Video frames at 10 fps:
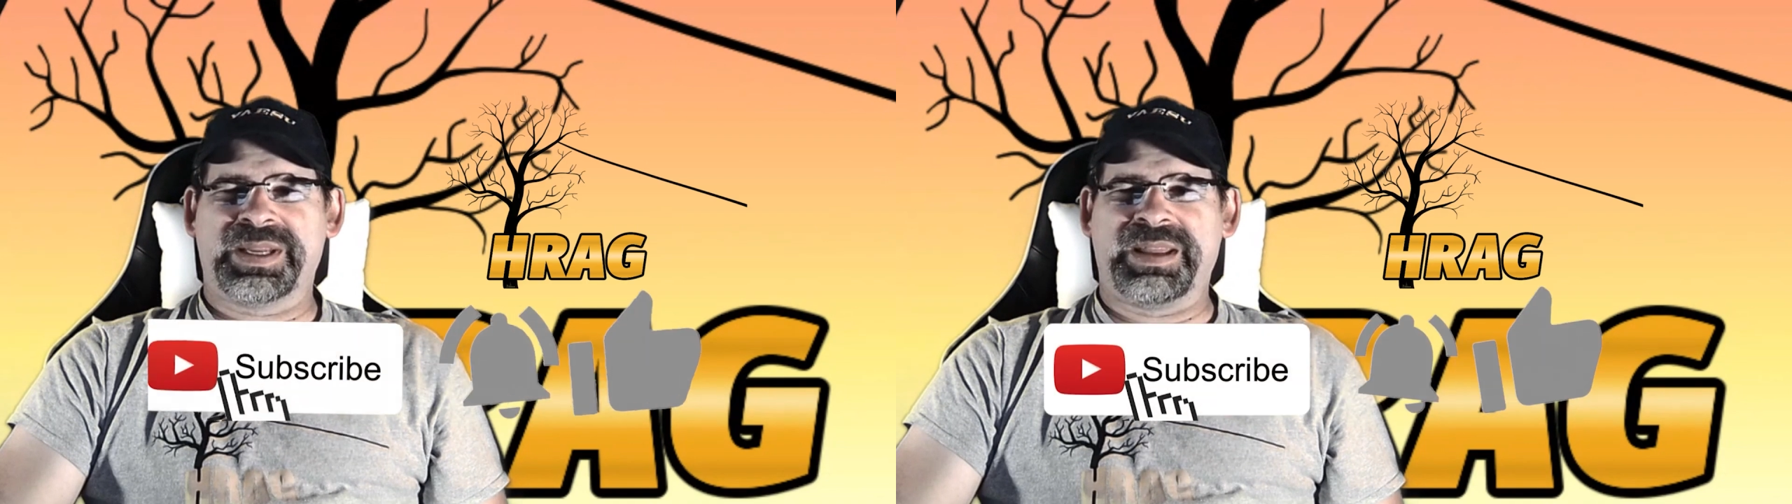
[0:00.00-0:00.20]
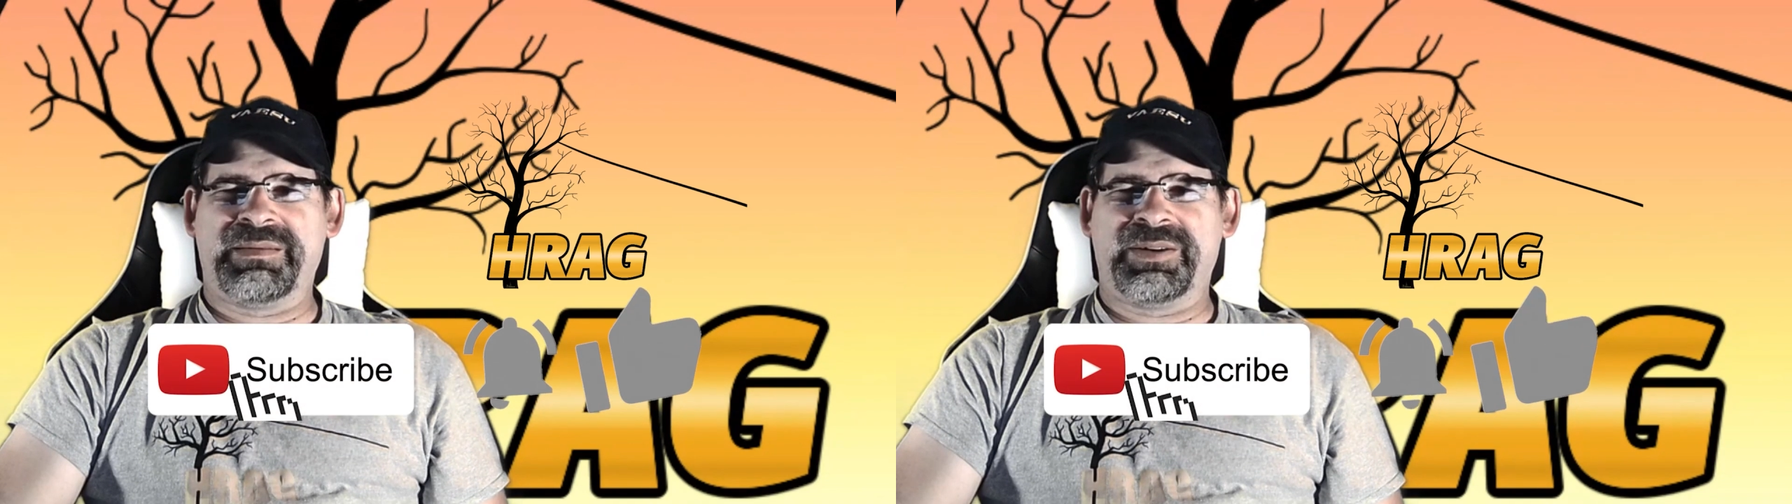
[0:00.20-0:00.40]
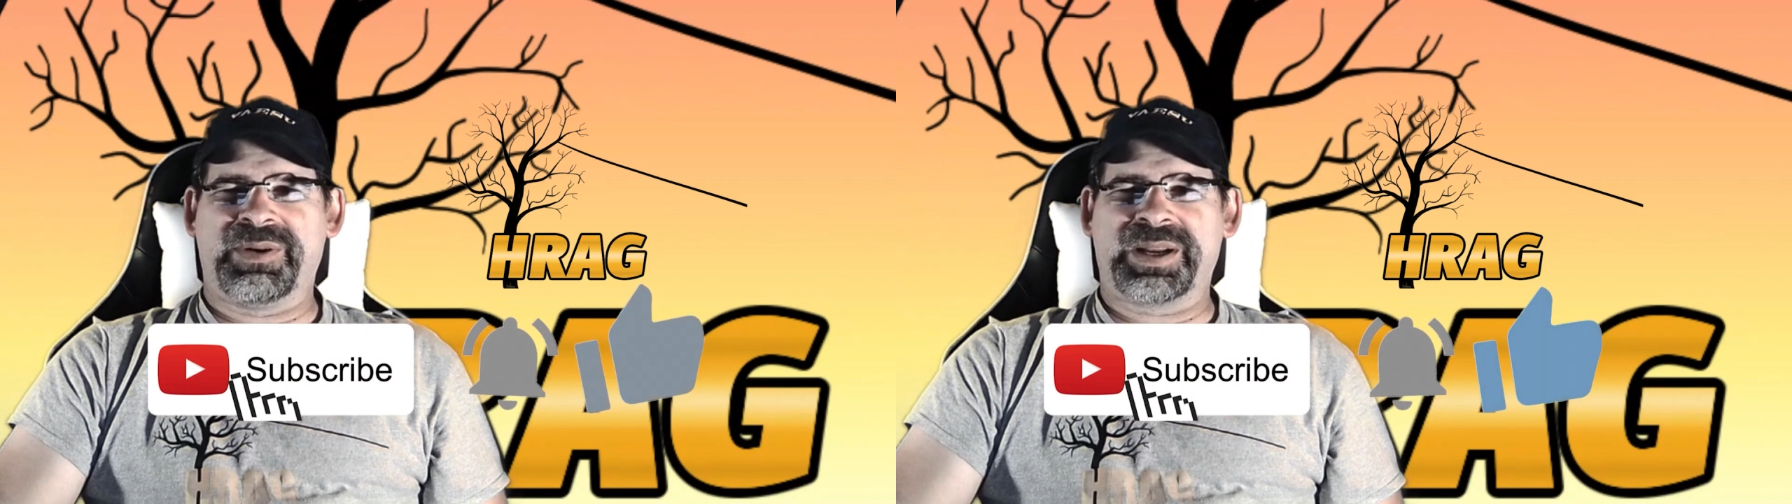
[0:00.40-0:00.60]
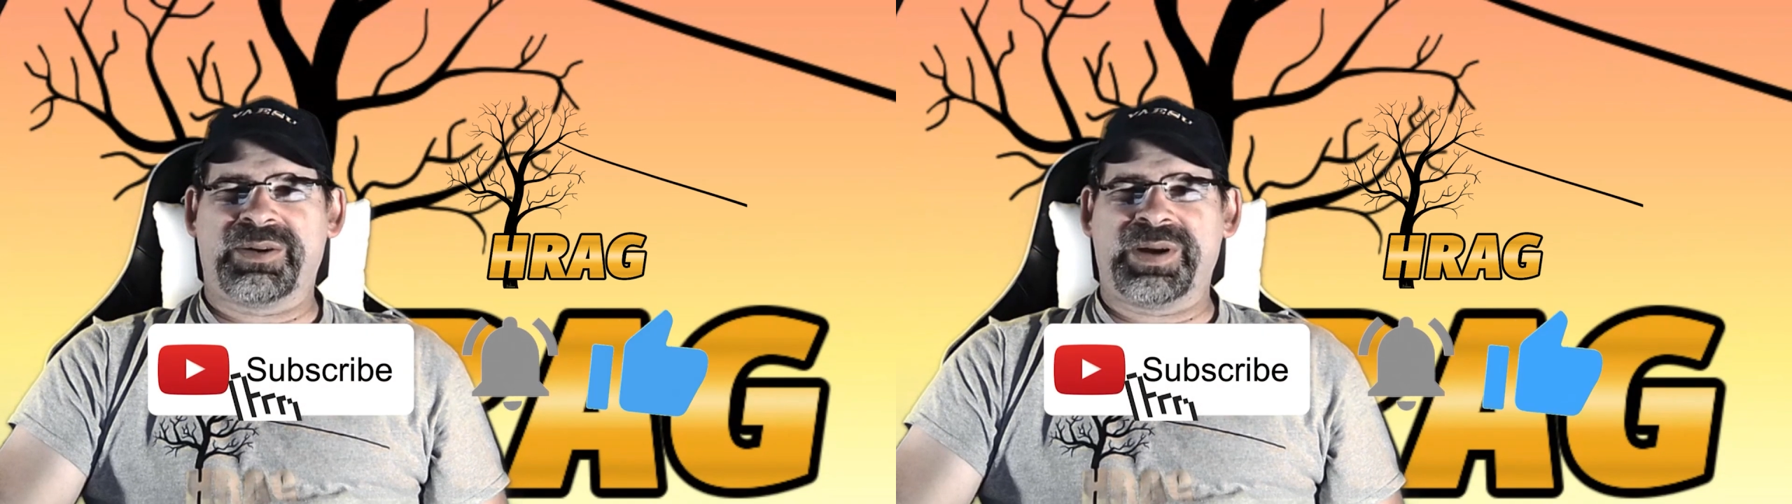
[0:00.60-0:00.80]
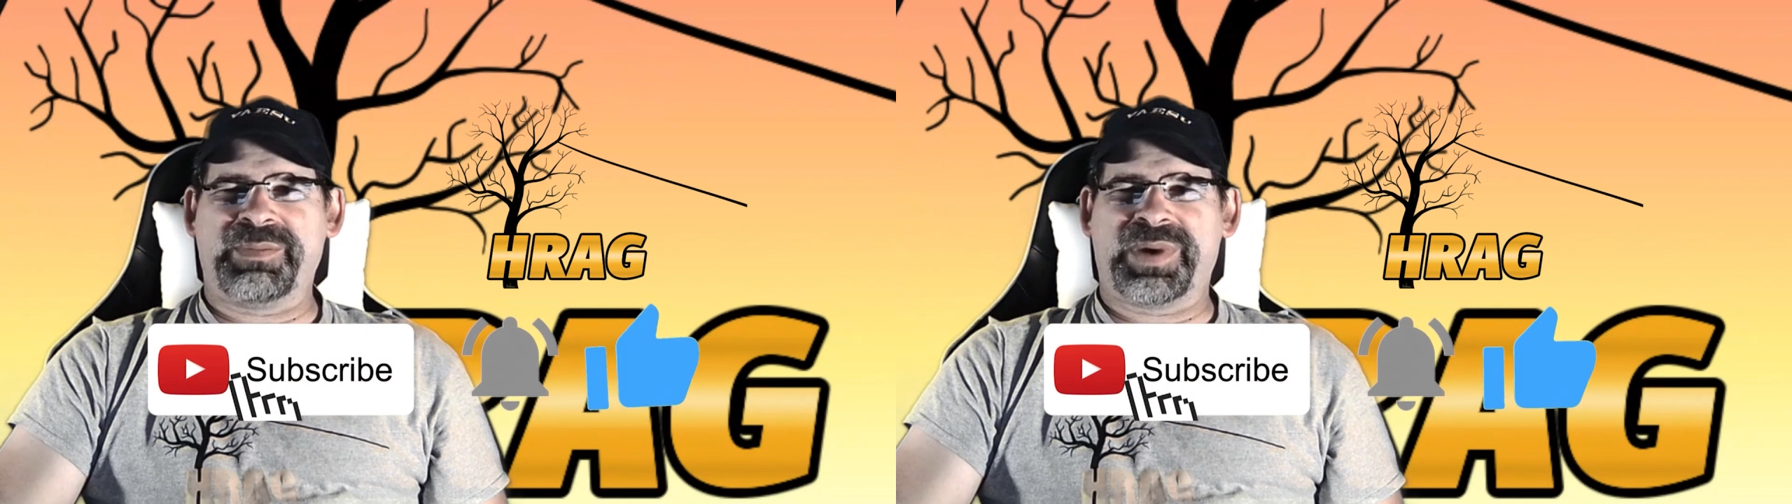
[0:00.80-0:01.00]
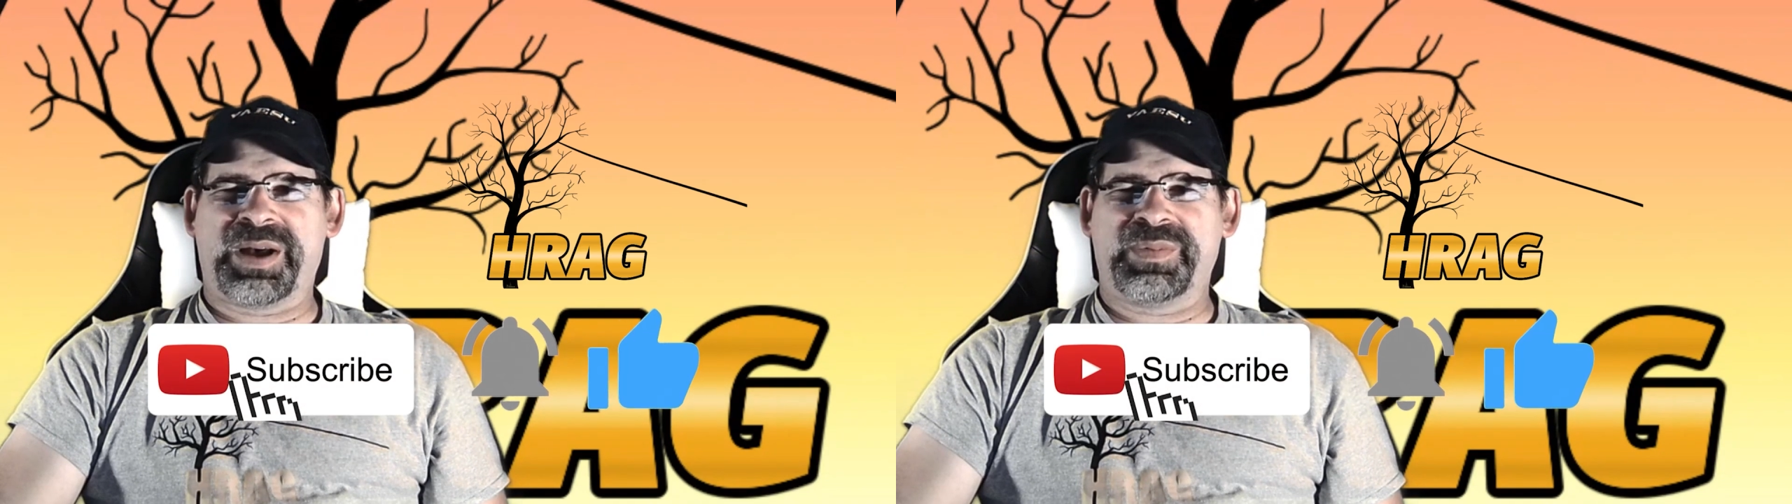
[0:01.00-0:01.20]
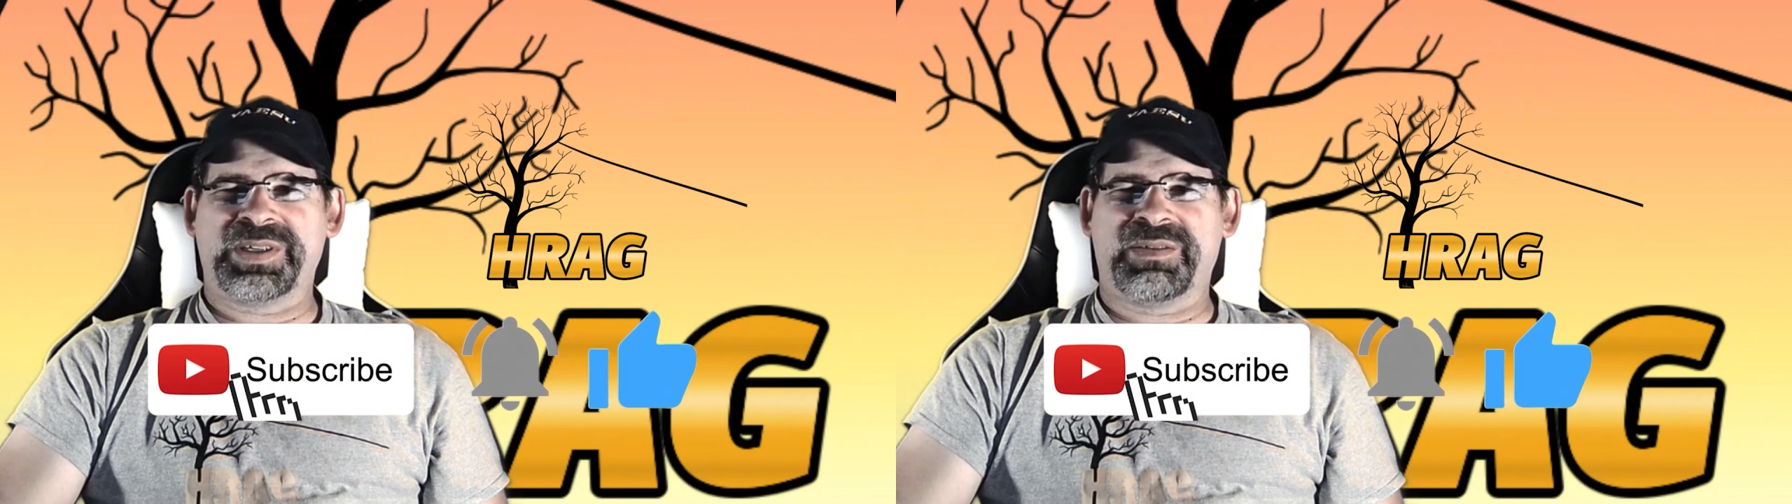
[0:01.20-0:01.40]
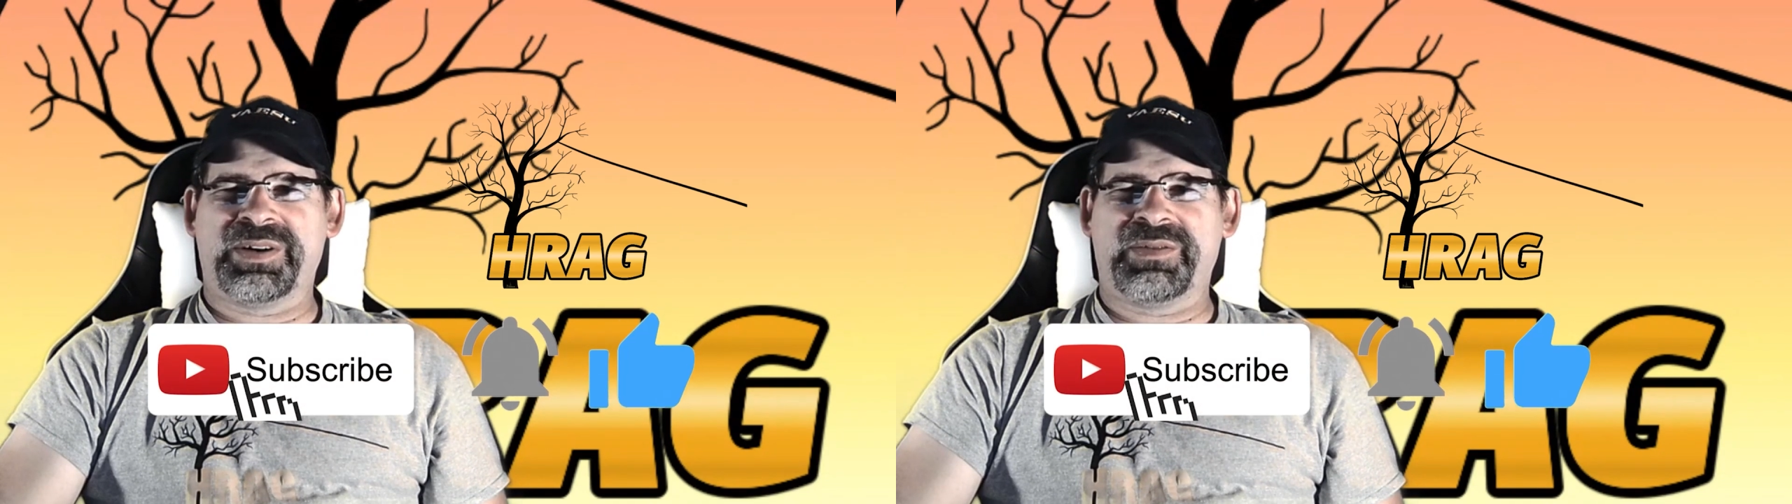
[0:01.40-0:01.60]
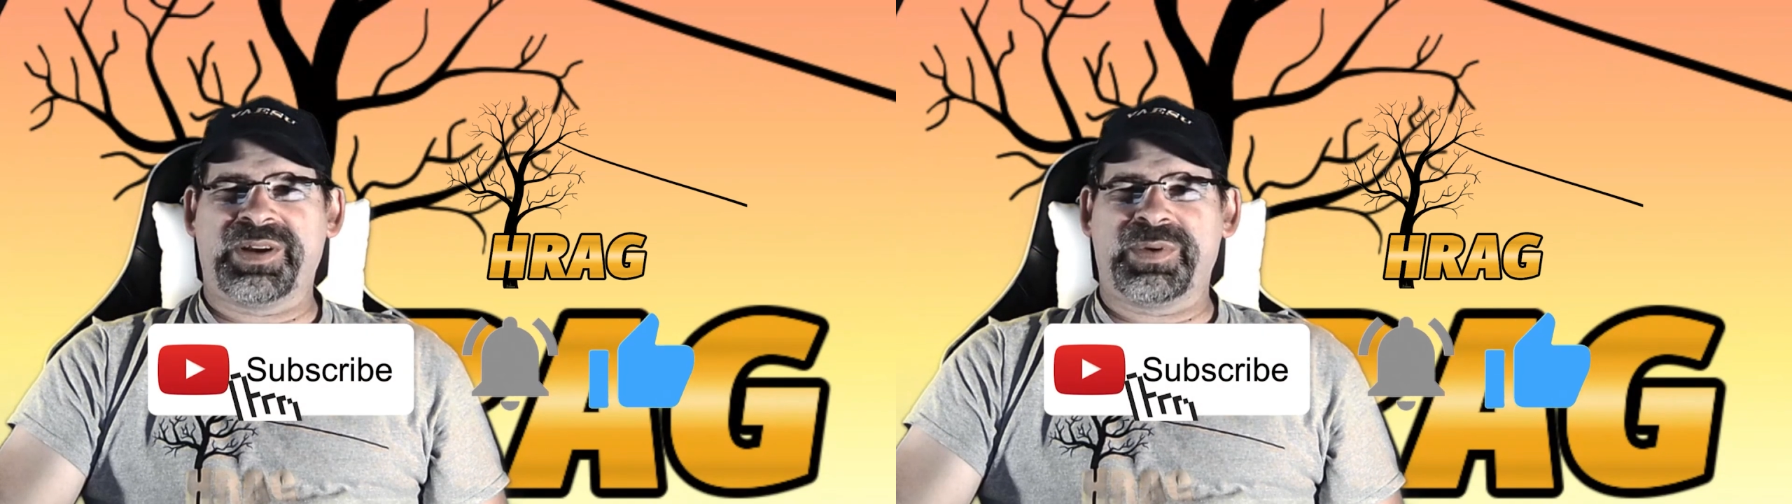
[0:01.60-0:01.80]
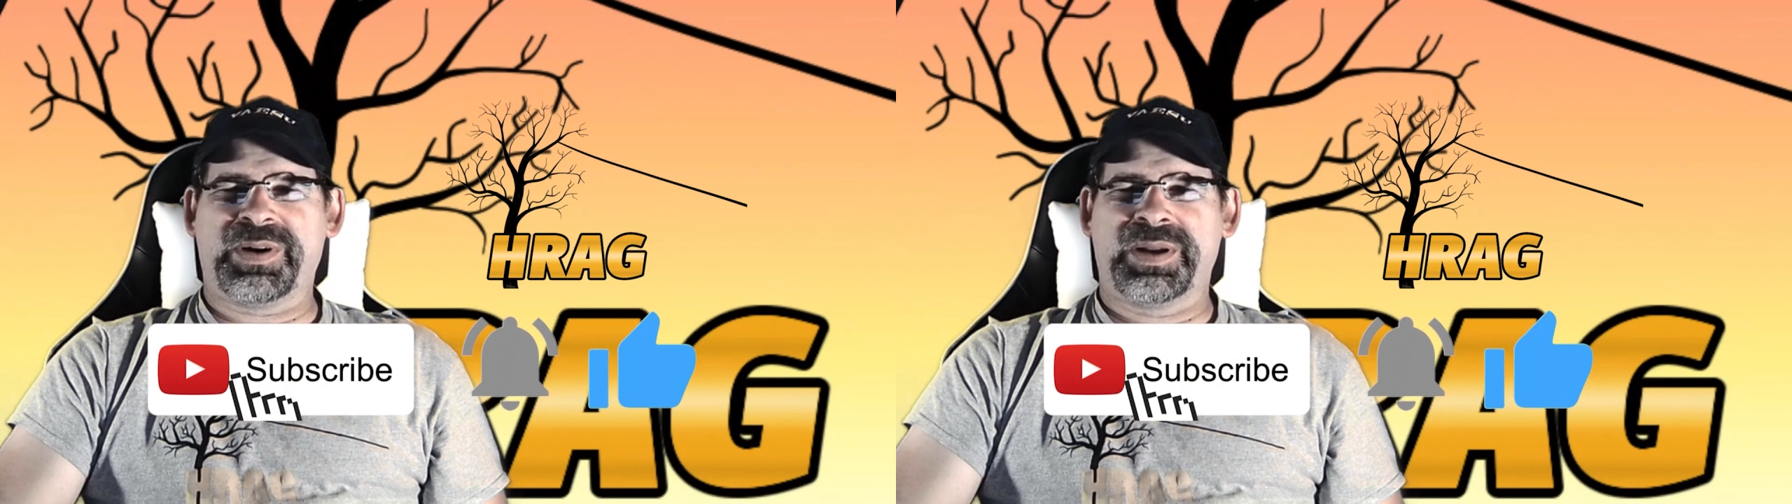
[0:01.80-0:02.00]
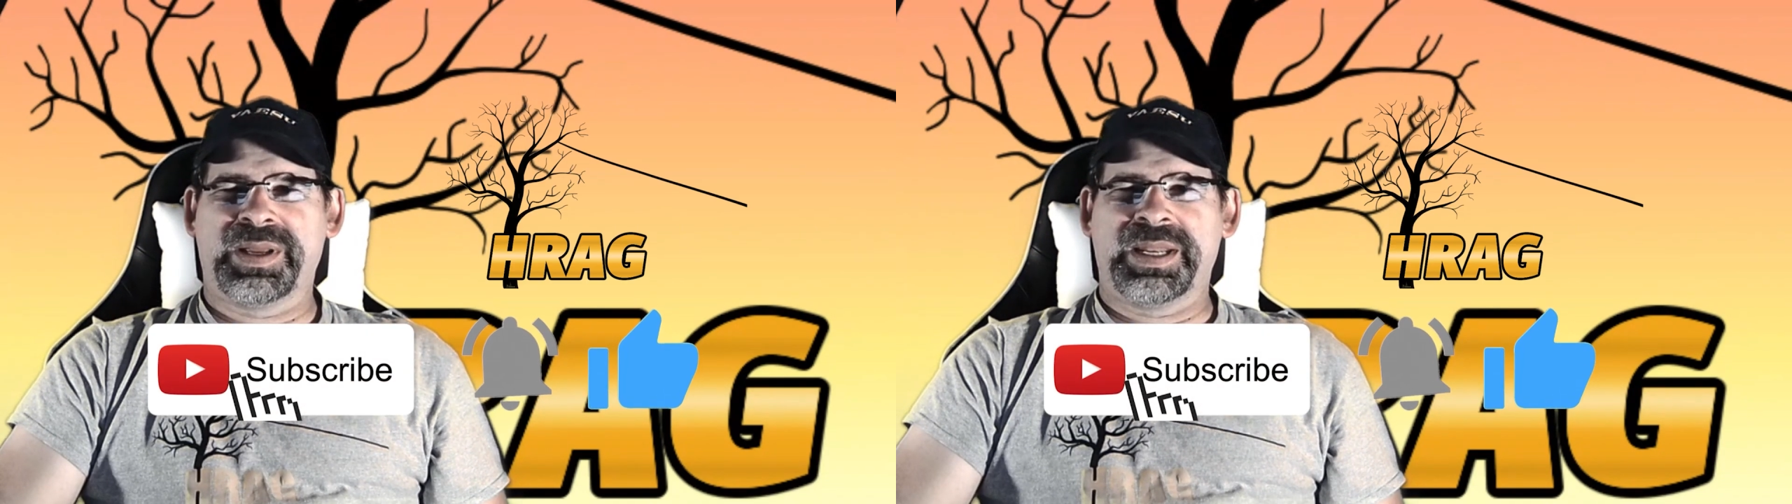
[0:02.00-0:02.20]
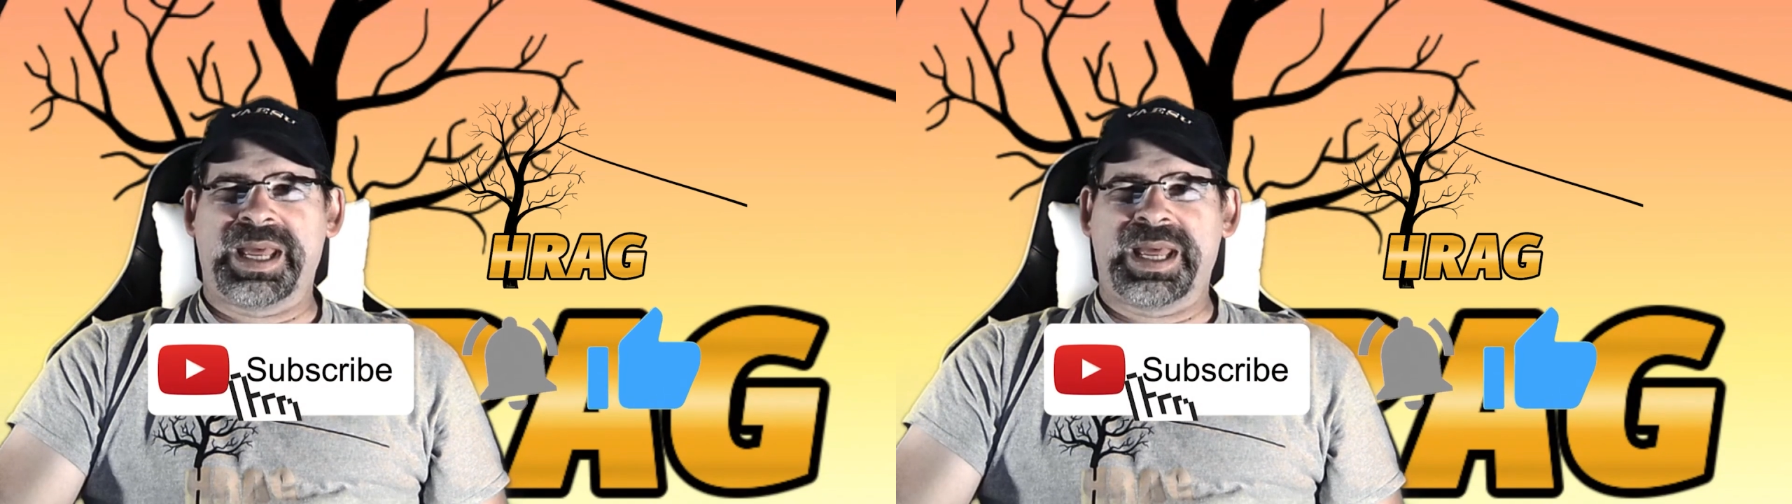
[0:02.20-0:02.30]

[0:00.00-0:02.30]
Kilo Echo 8, Papa Zoo November,